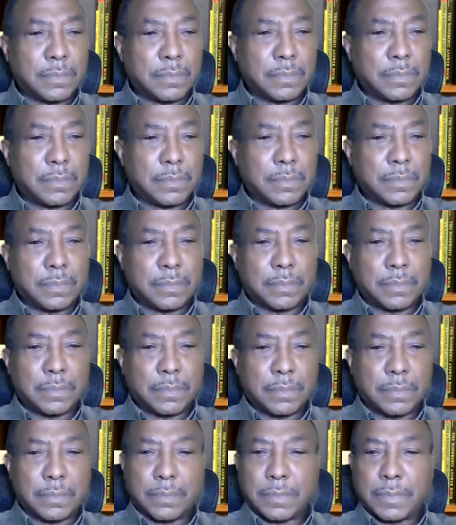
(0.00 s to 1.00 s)

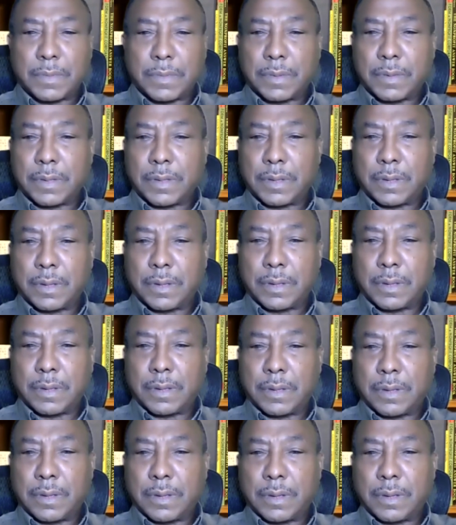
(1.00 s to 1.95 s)
No one is speaking in this clip.